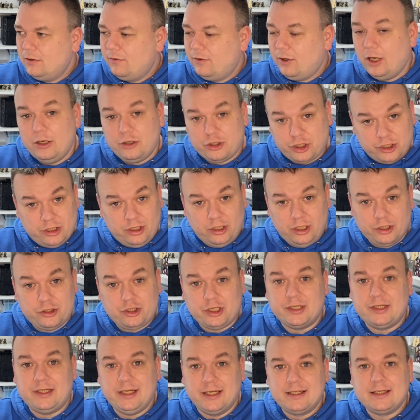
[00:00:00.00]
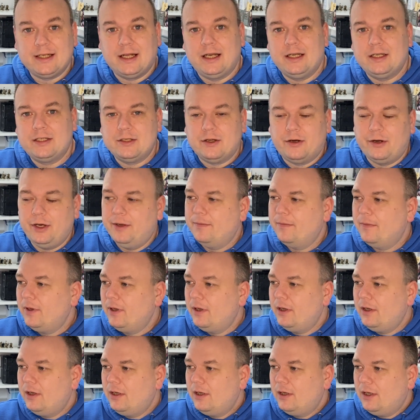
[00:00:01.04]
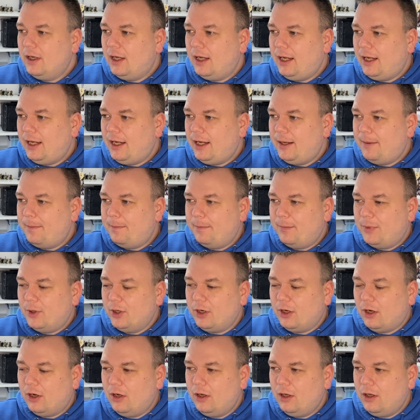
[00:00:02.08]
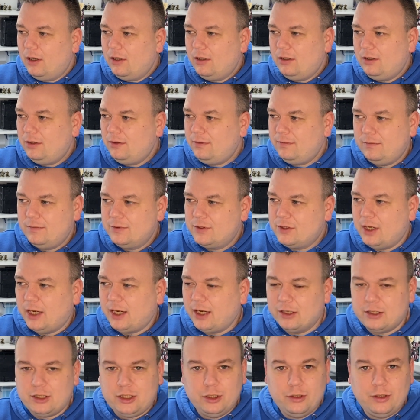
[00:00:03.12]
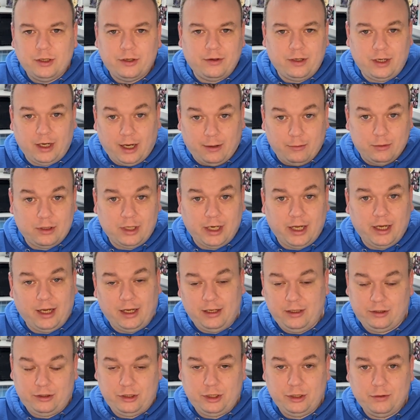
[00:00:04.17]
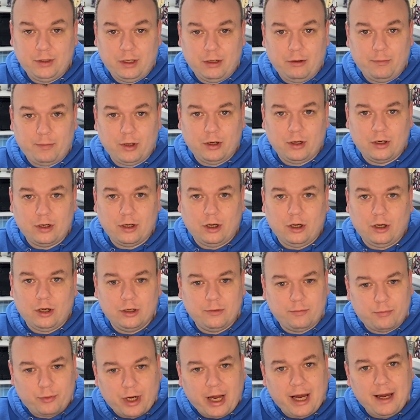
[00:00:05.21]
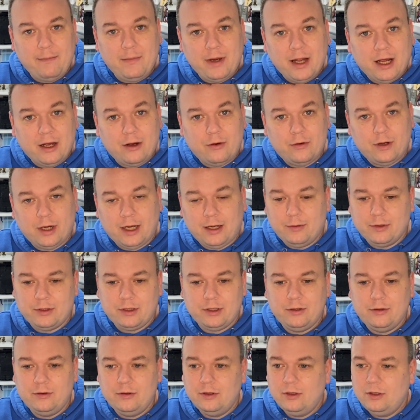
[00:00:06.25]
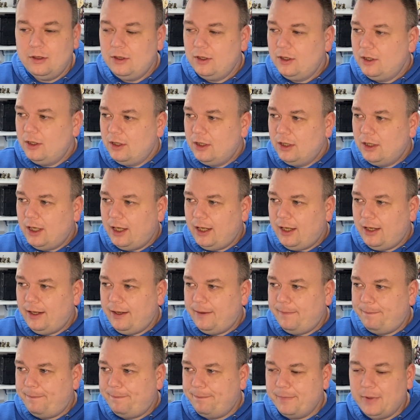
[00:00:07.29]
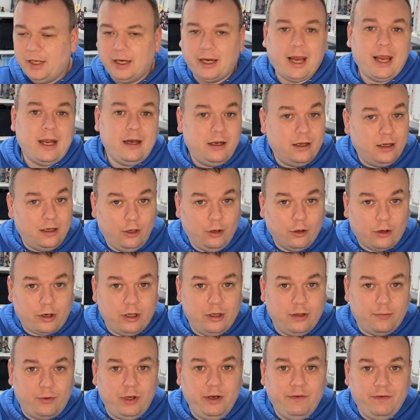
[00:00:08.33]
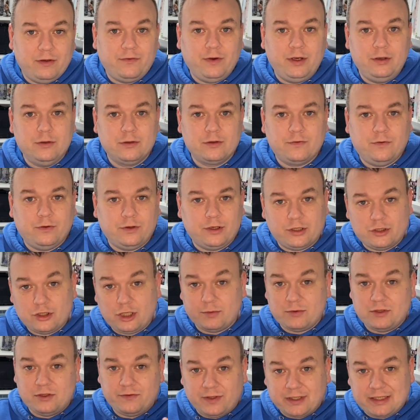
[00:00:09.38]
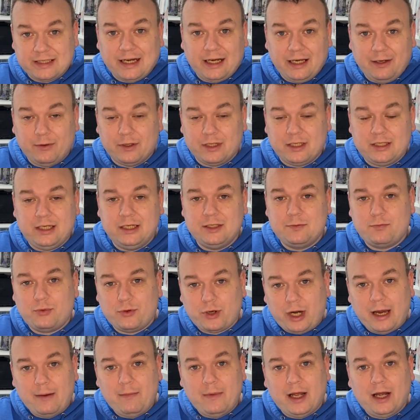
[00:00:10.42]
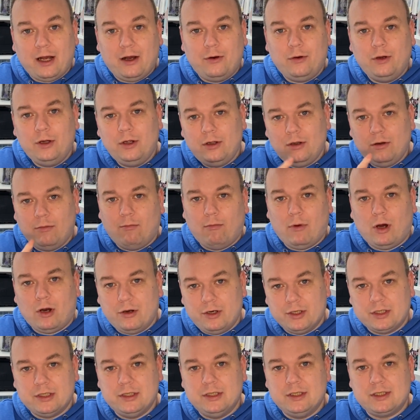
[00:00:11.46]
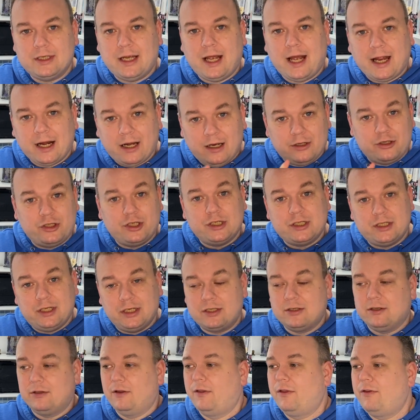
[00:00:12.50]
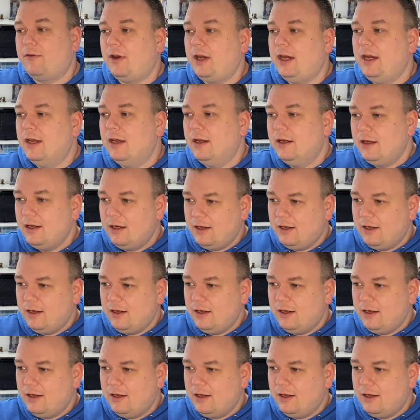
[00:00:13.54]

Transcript: Logistics, that is, sorry. But so like I would like a 2 hour block on Prime Now. I would do. Again, look in the previous videos for descriptions of exactly what this is. Prime Now Morrisons, and logistics are the three